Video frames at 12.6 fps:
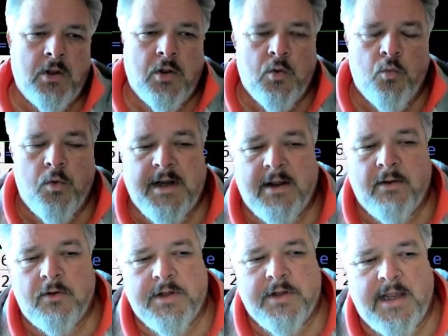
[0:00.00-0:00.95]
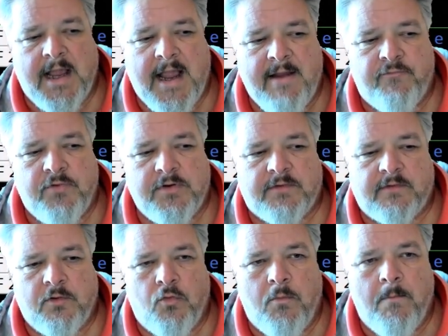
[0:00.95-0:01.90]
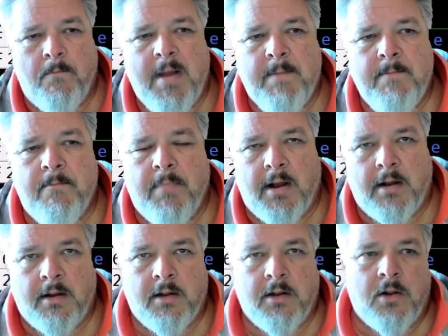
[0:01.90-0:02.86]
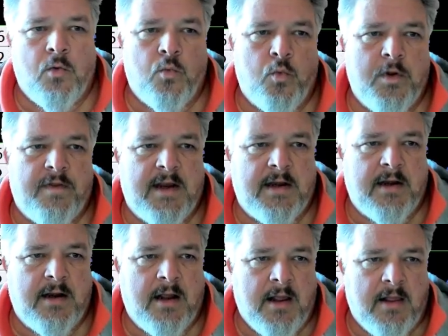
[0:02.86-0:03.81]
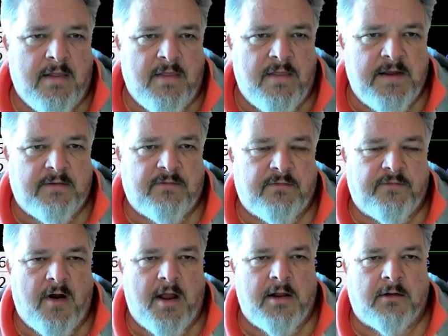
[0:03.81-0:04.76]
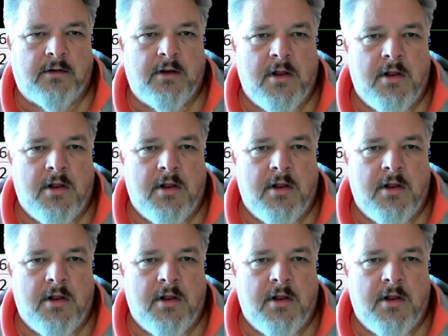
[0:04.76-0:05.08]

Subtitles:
We're now looking at every single member within this file.